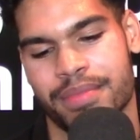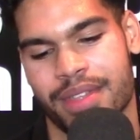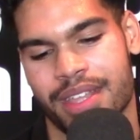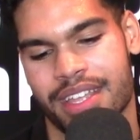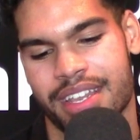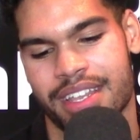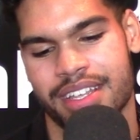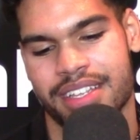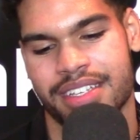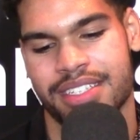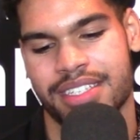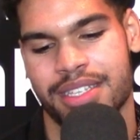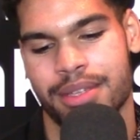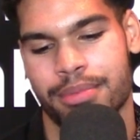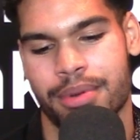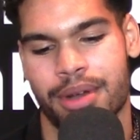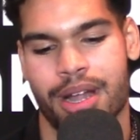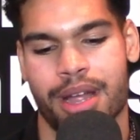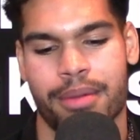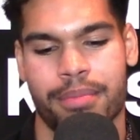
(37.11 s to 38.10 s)
It is the
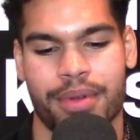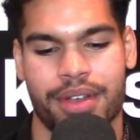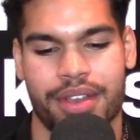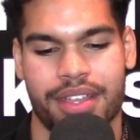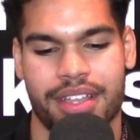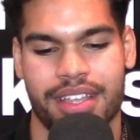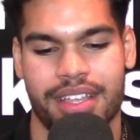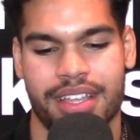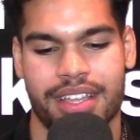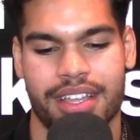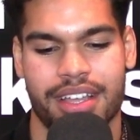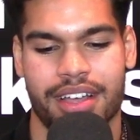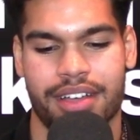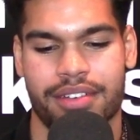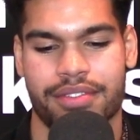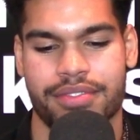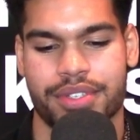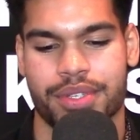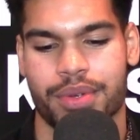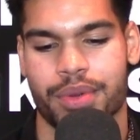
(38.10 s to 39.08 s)
property
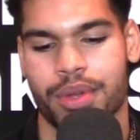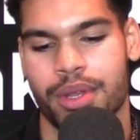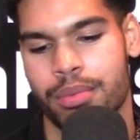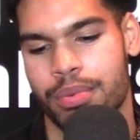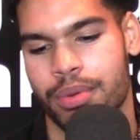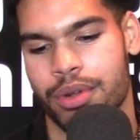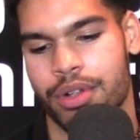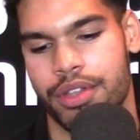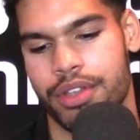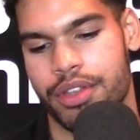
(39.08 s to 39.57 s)
of cerebral